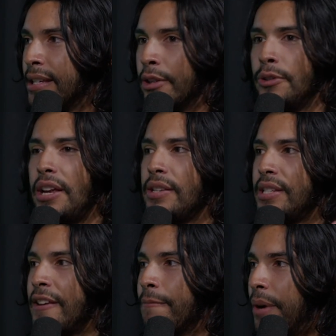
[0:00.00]
I learned how to
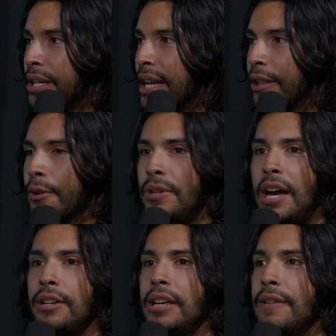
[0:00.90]
save money. I learned
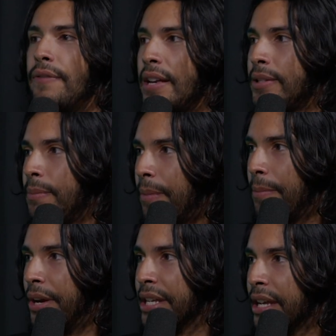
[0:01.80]
how to invest my
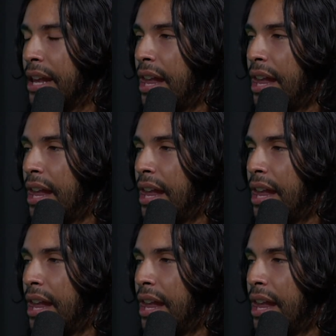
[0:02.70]
money.